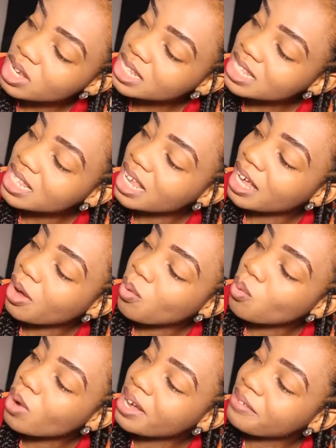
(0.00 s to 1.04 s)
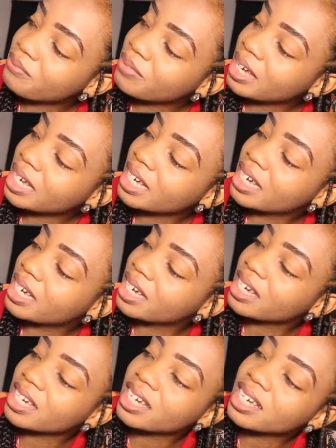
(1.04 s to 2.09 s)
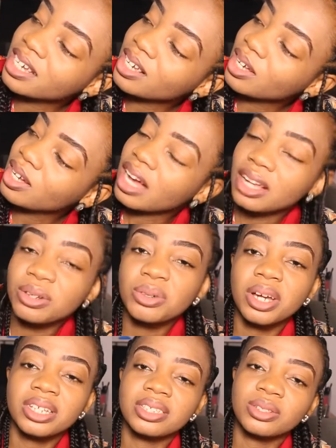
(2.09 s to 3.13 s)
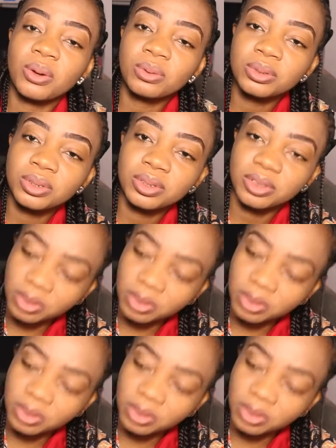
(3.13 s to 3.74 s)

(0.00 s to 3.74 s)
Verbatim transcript: it's a Weifeng, I don't know how it's called,